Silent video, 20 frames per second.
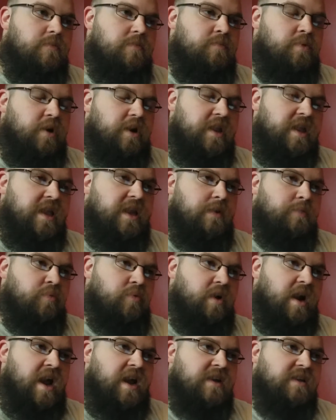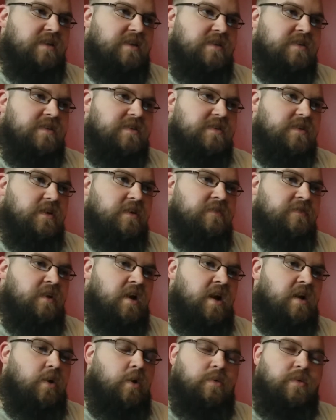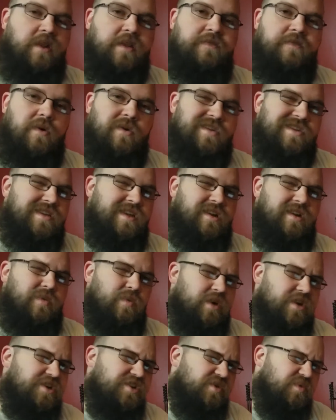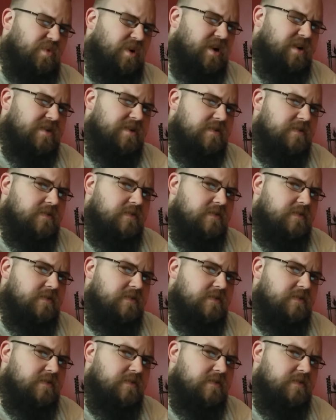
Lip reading: putting in a practice of not only focusing on what you want.